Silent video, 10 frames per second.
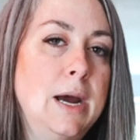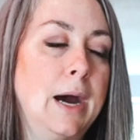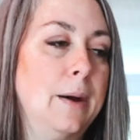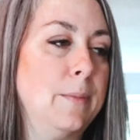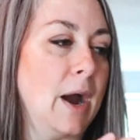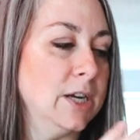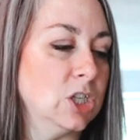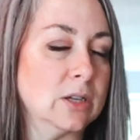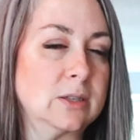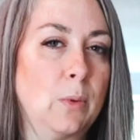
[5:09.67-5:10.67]
I
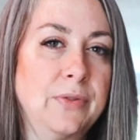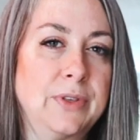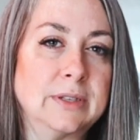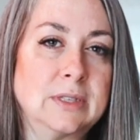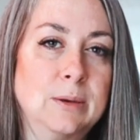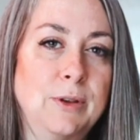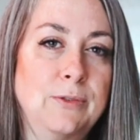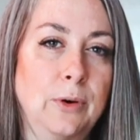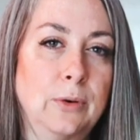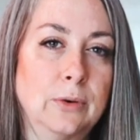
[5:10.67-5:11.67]
just want this to be
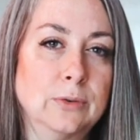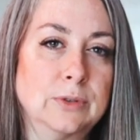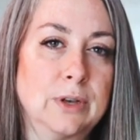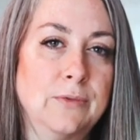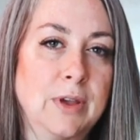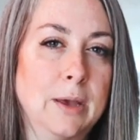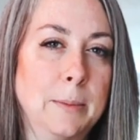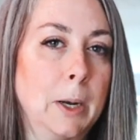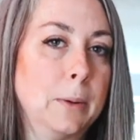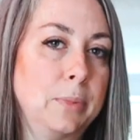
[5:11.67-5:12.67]
photos of
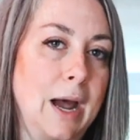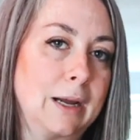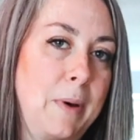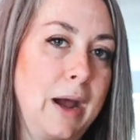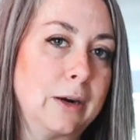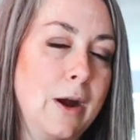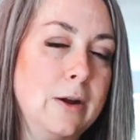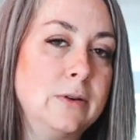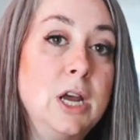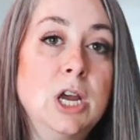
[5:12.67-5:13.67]
him on a black
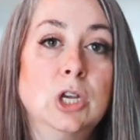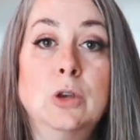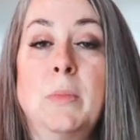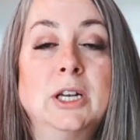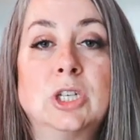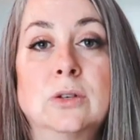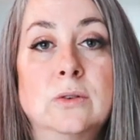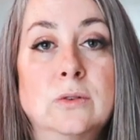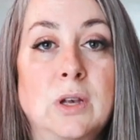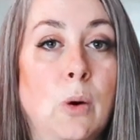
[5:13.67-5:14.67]
background. You might
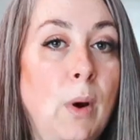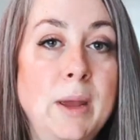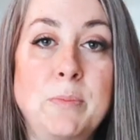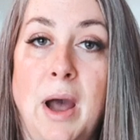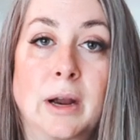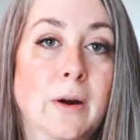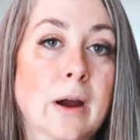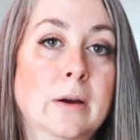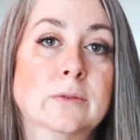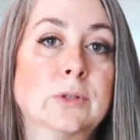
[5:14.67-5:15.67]
choose a white
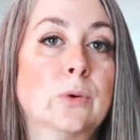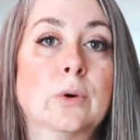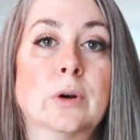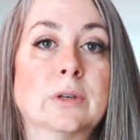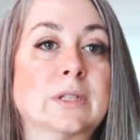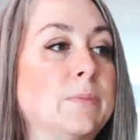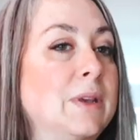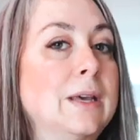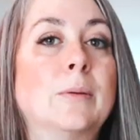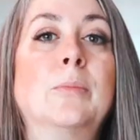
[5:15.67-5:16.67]
background or
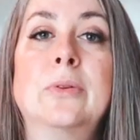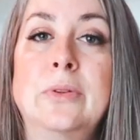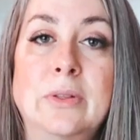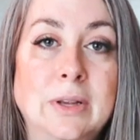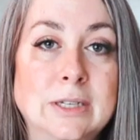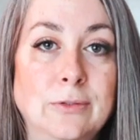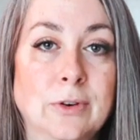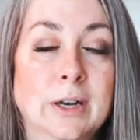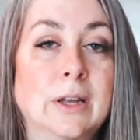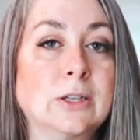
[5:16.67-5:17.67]
something completely
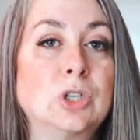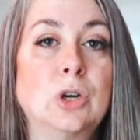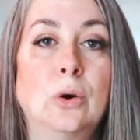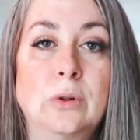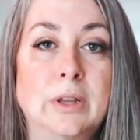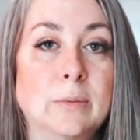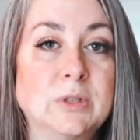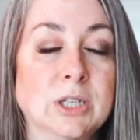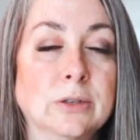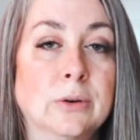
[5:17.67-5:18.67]
different. That's totally up
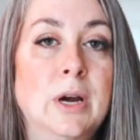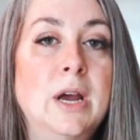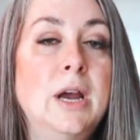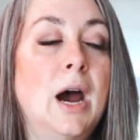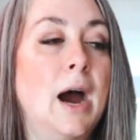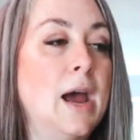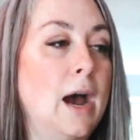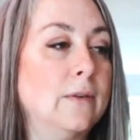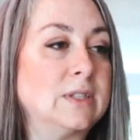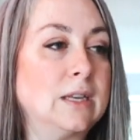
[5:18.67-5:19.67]
to you. I
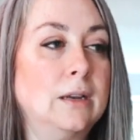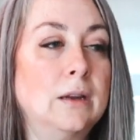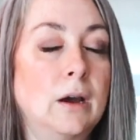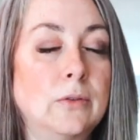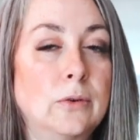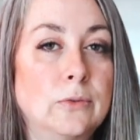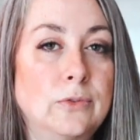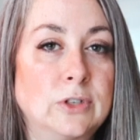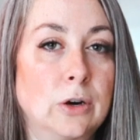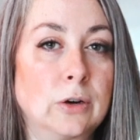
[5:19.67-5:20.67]
have seen other
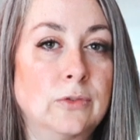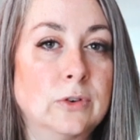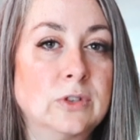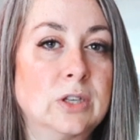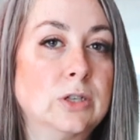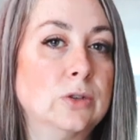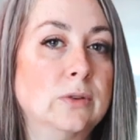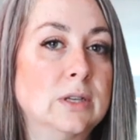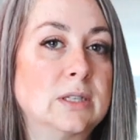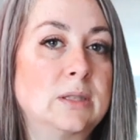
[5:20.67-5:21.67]
photographers that do
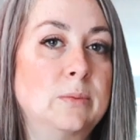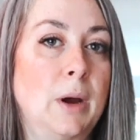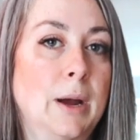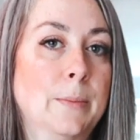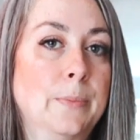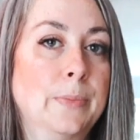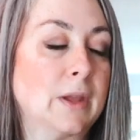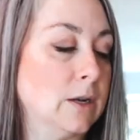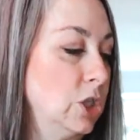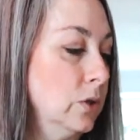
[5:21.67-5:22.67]
this,
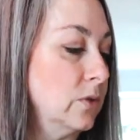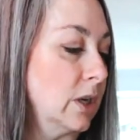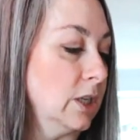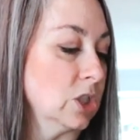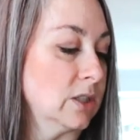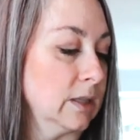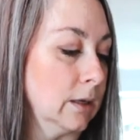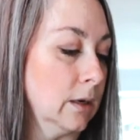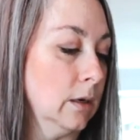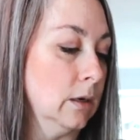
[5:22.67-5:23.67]
choose just
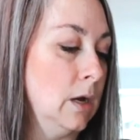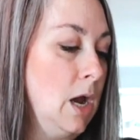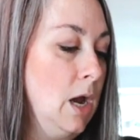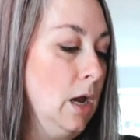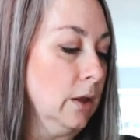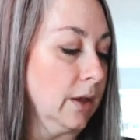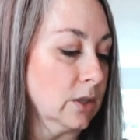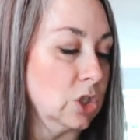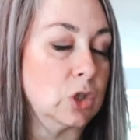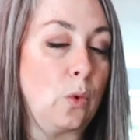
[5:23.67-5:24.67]
like a
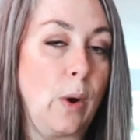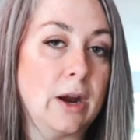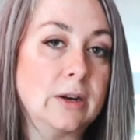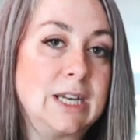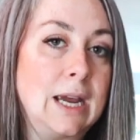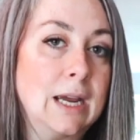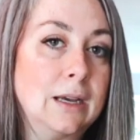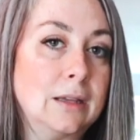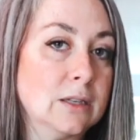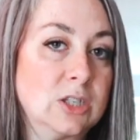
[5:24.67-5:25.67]
square
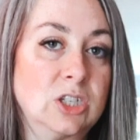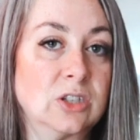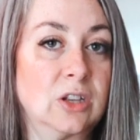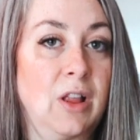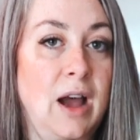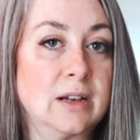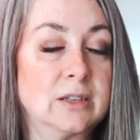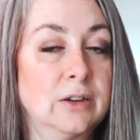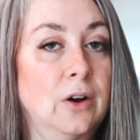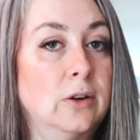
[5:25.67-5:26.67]
tank that's just
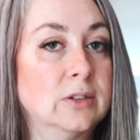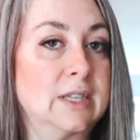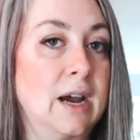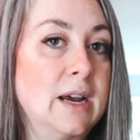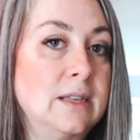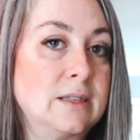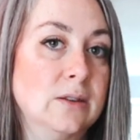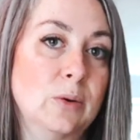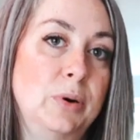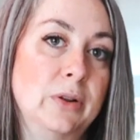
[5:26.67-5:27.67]
glass on all sides, and
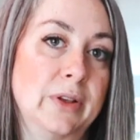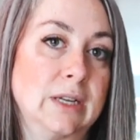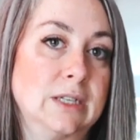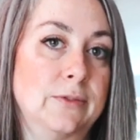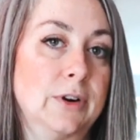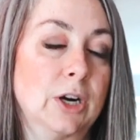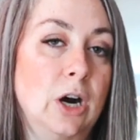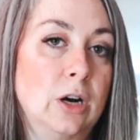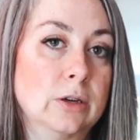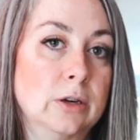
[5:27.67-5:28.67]
they'll put like a different
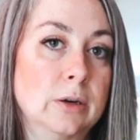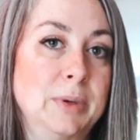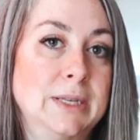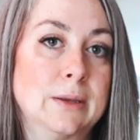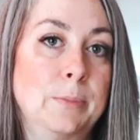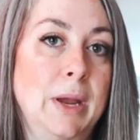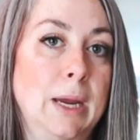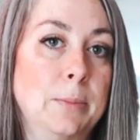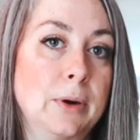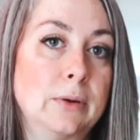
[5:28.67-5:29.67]
color piece of
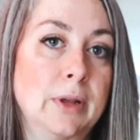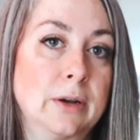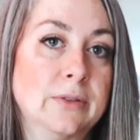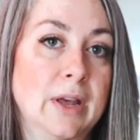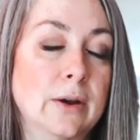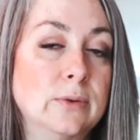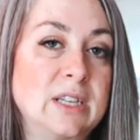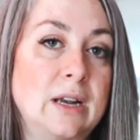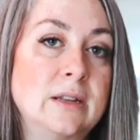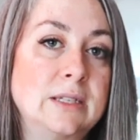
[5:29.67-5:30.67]
paper like on the
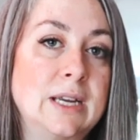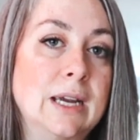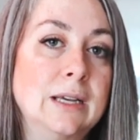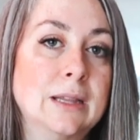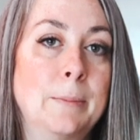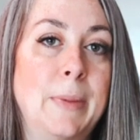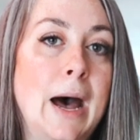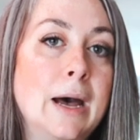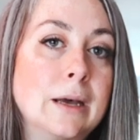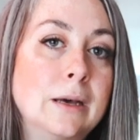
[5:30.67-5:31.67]
outside of the tank and the
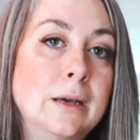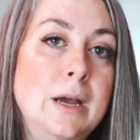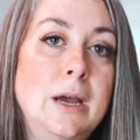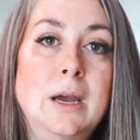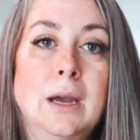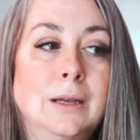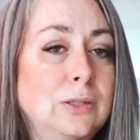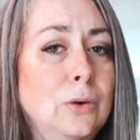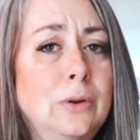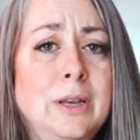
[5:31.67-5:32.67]
back. It's
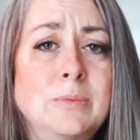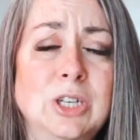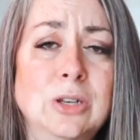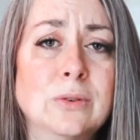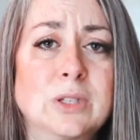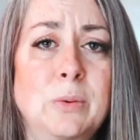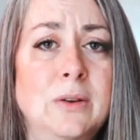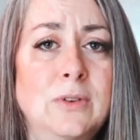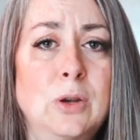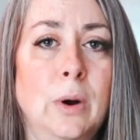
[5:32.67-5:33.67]
totally up to you. It's
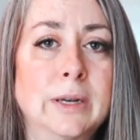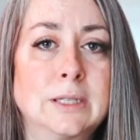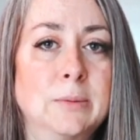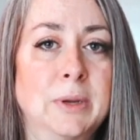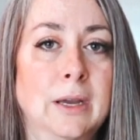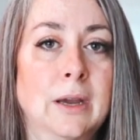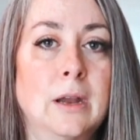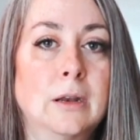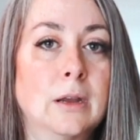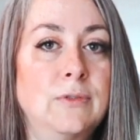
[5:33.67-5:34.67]
whatever you want it to be.
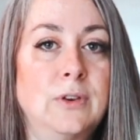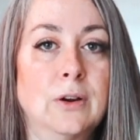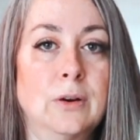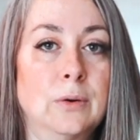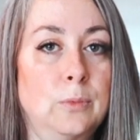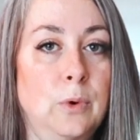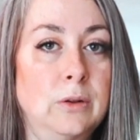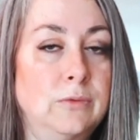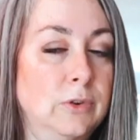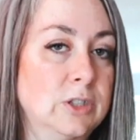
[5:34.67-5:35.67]
And if you're
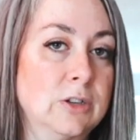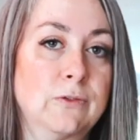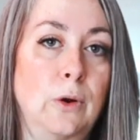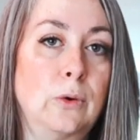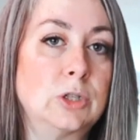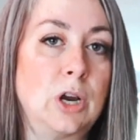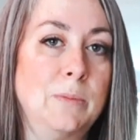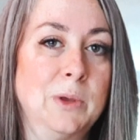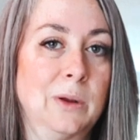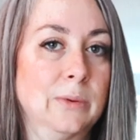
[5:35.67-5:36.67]
well adversed in
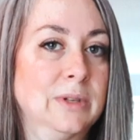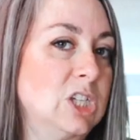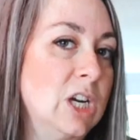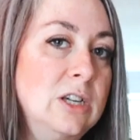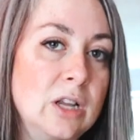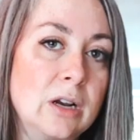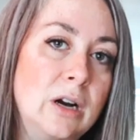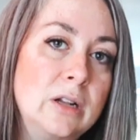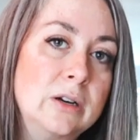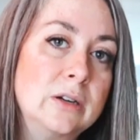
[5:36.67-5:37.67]
Photoshop, you can always change that
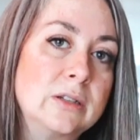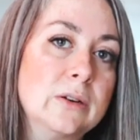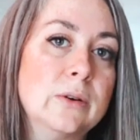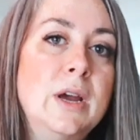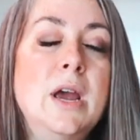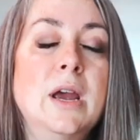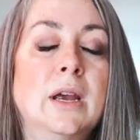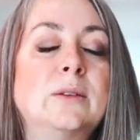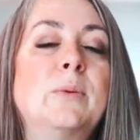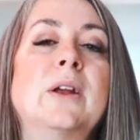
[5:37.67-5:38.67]
color. So
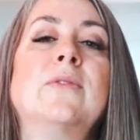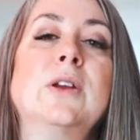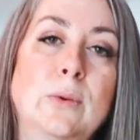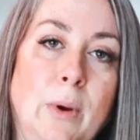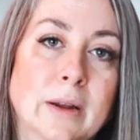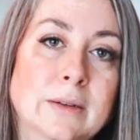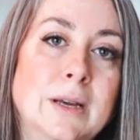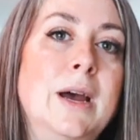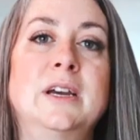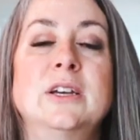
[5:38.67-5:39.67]
it's whatever you want.
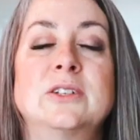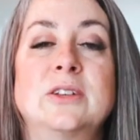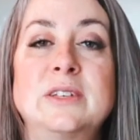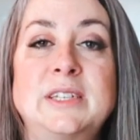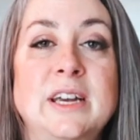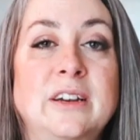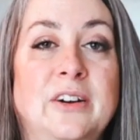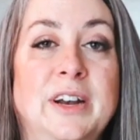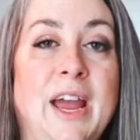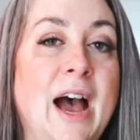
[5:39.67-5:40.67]
So this tank
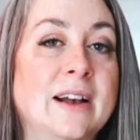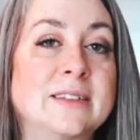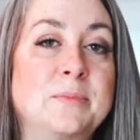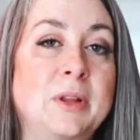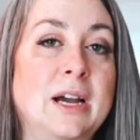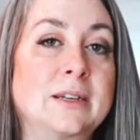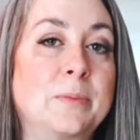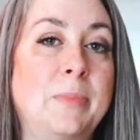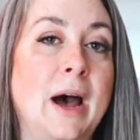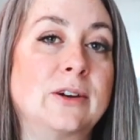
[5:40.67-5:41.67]
already has a black
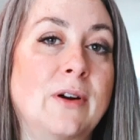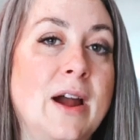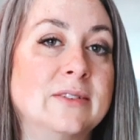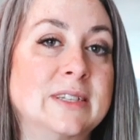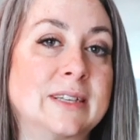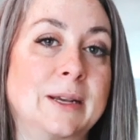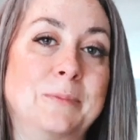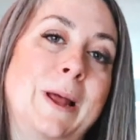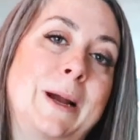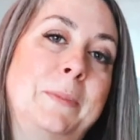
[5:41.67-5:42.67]
background. It's like
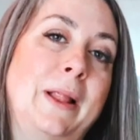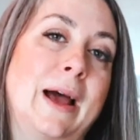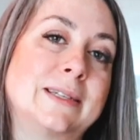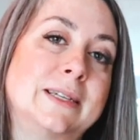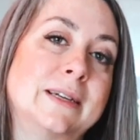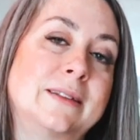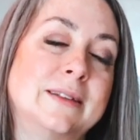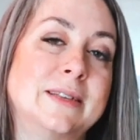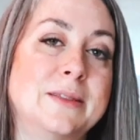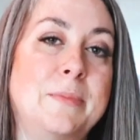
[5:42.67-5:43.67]
black plastic
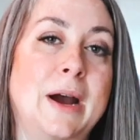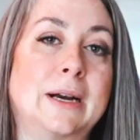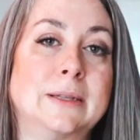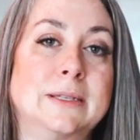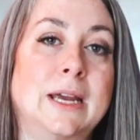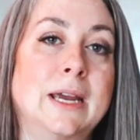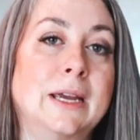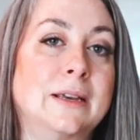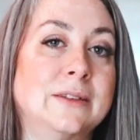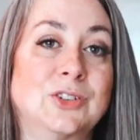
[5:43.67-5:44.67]
that's in the back of the
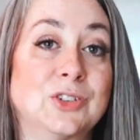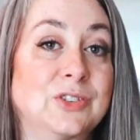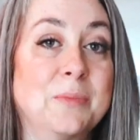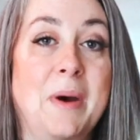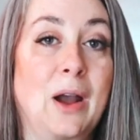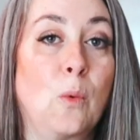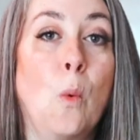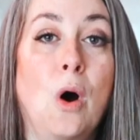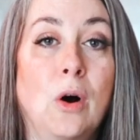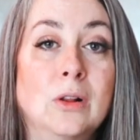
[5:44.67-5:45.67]
tank. It's just the back
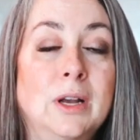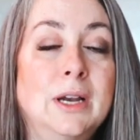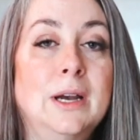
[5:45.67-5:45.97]
wall.